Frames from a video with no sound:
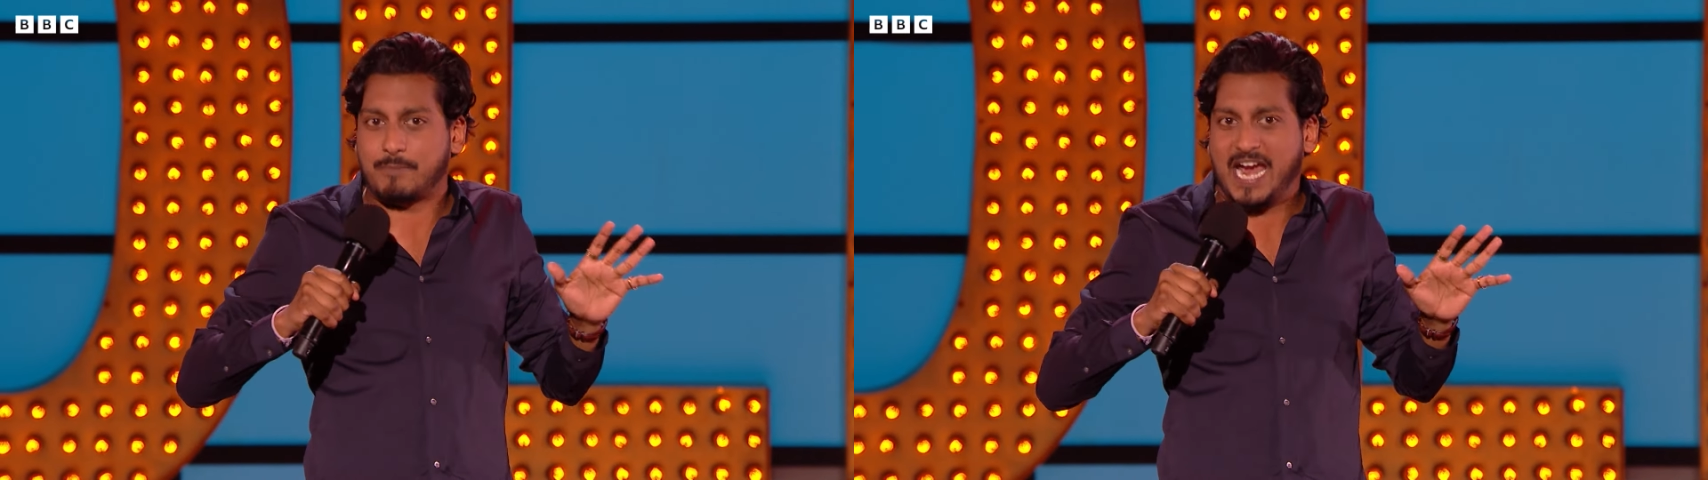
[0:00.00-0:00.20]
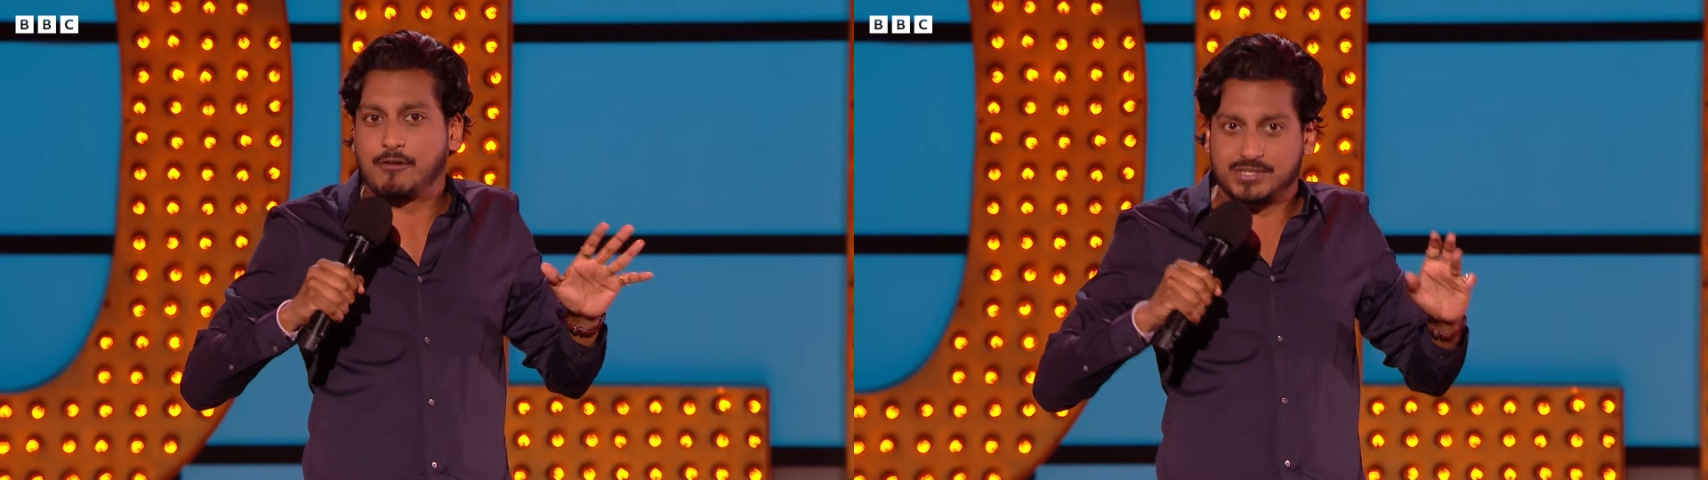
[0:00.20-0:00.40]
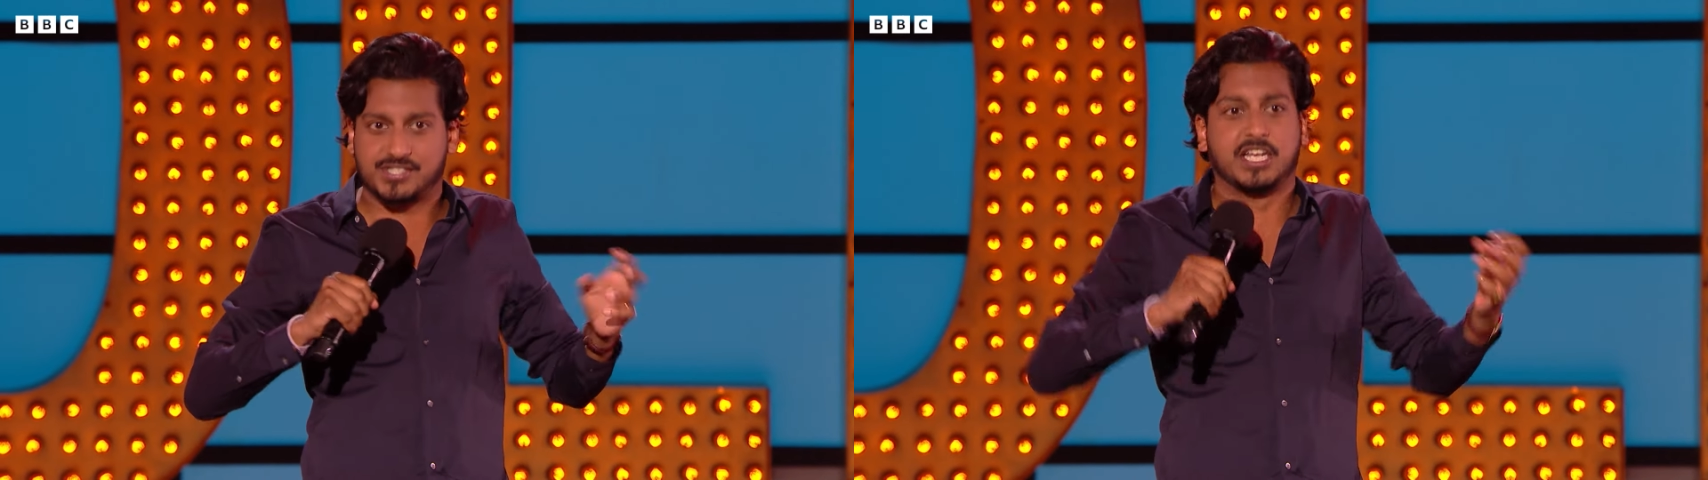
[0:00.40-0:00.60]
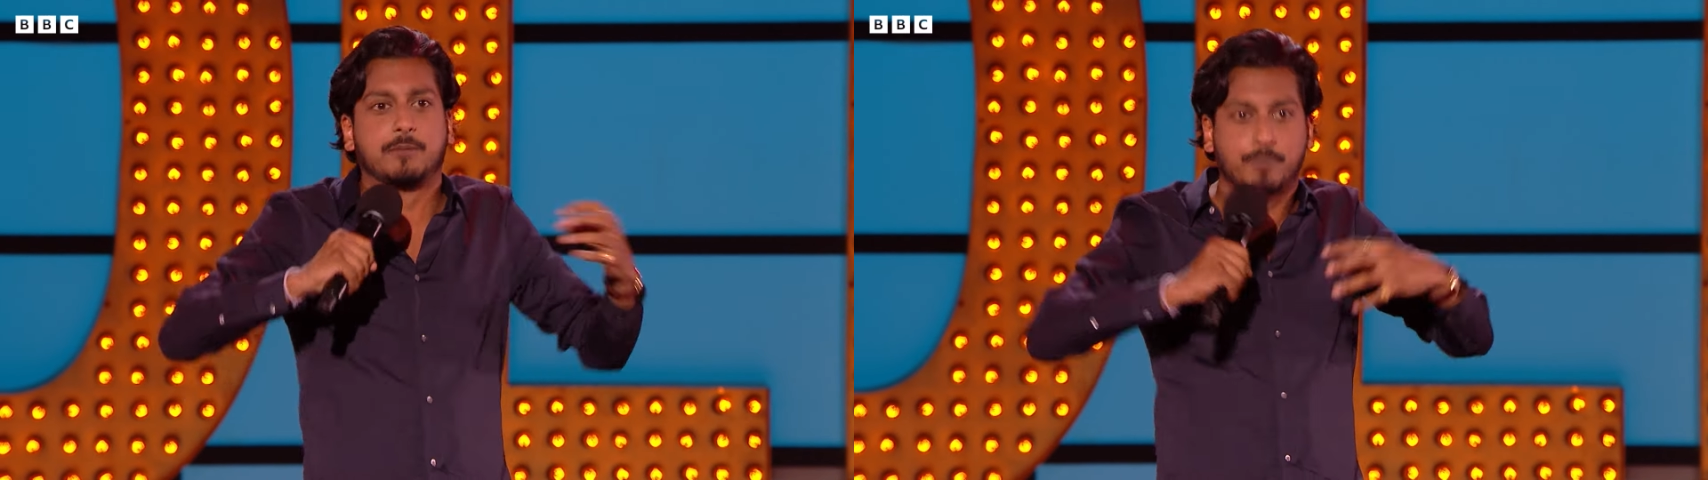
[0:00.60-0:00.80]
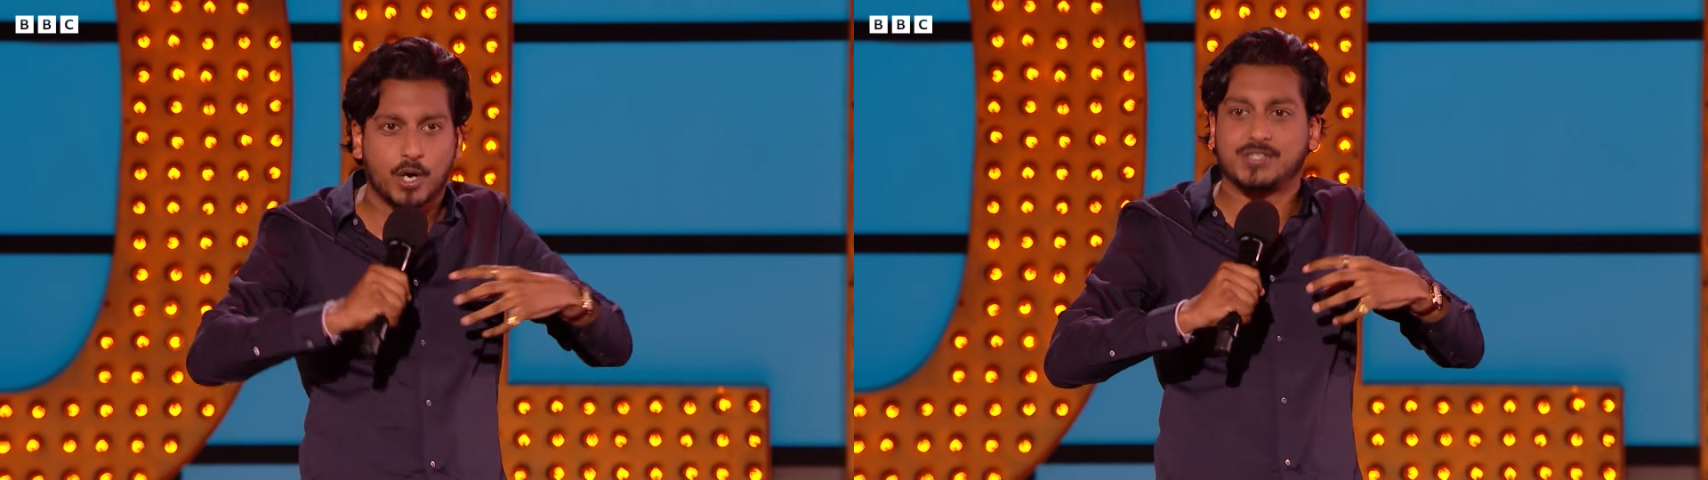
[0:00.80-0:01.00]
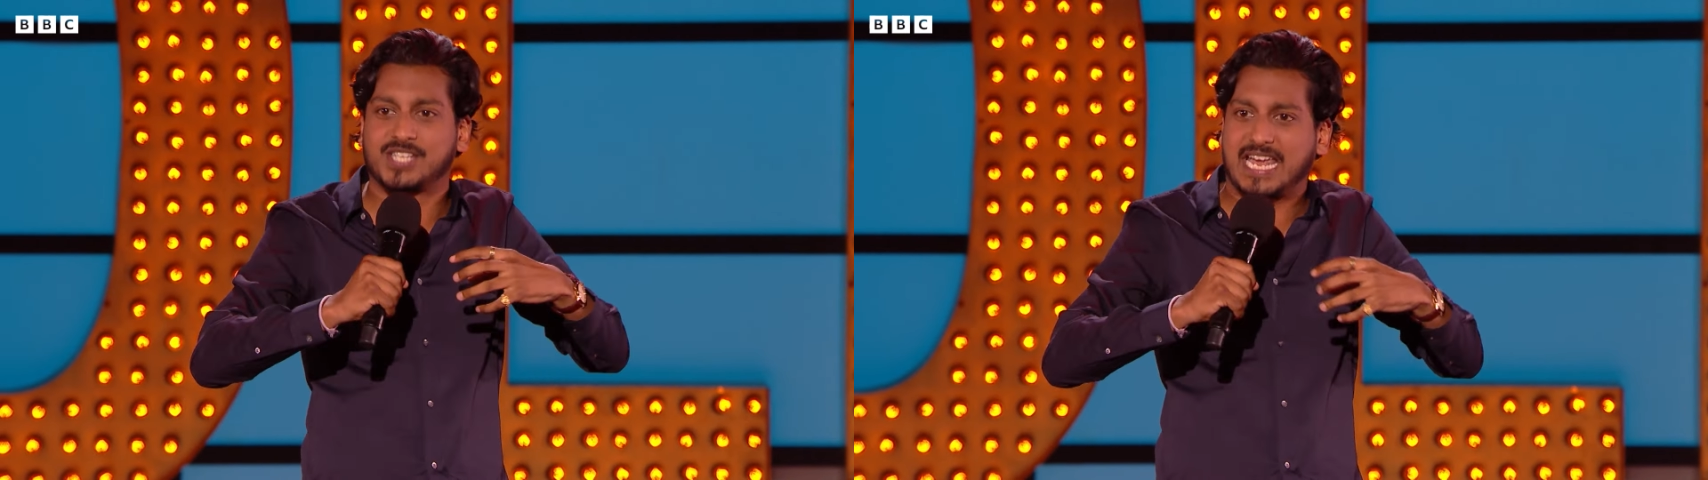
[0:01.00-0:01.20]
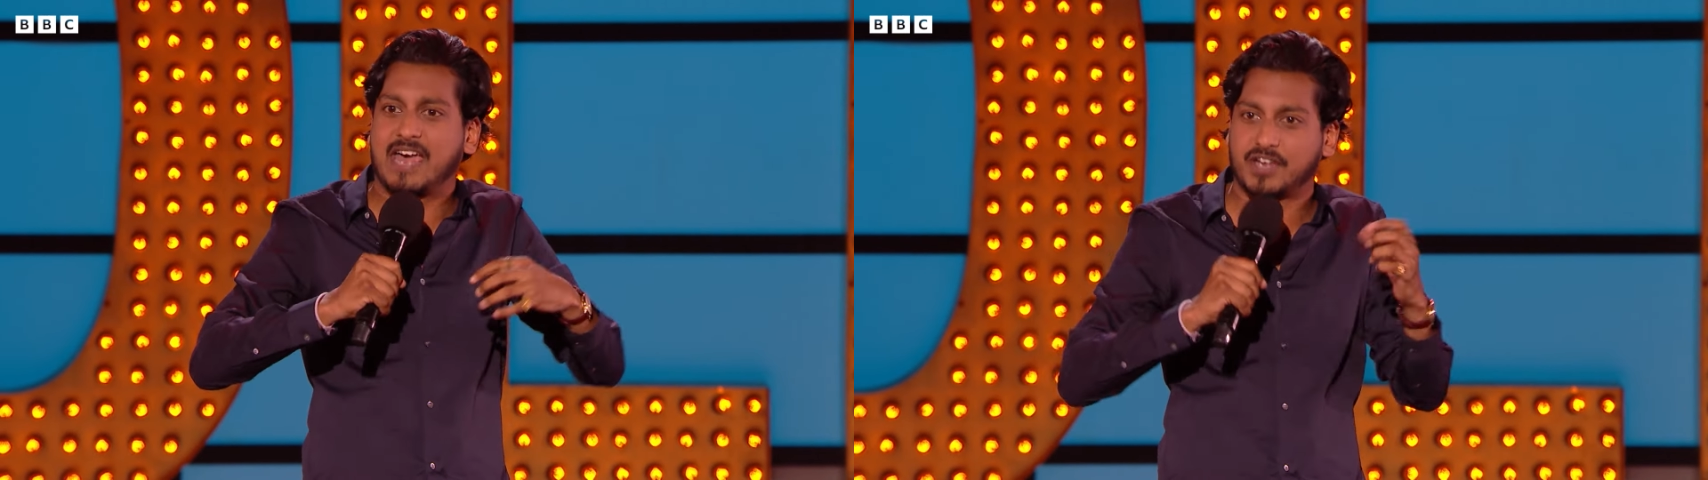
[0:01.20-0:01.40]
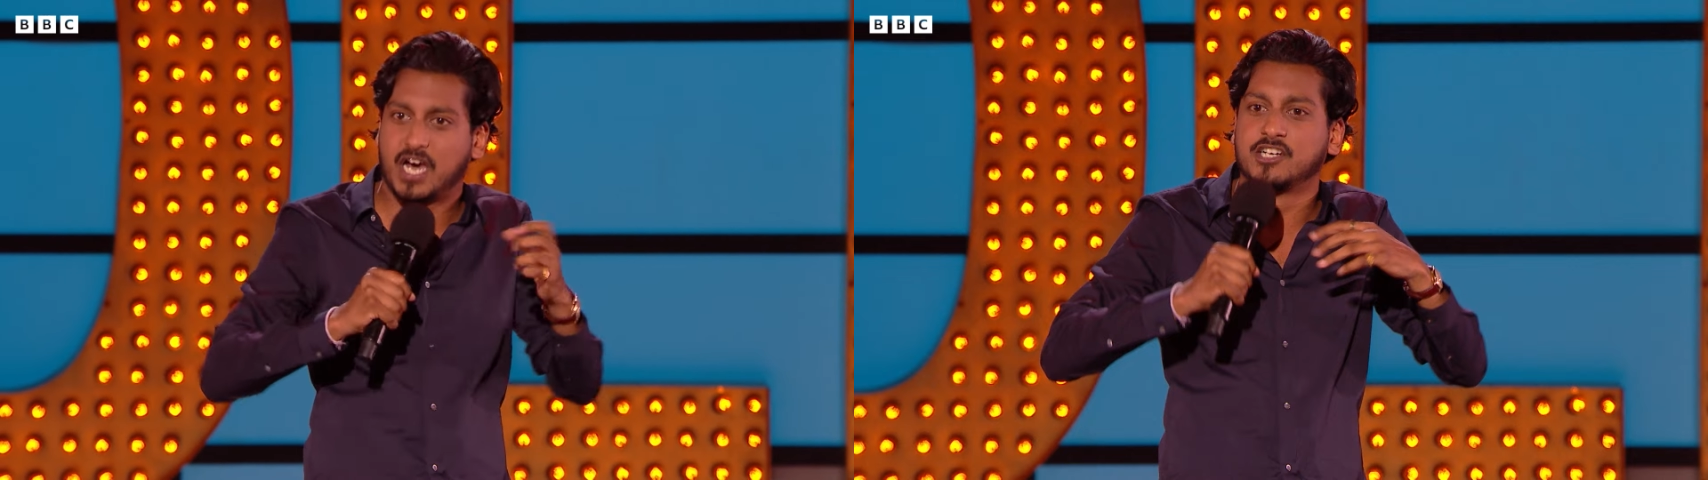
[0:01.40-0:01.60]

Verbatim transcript: parents did put together,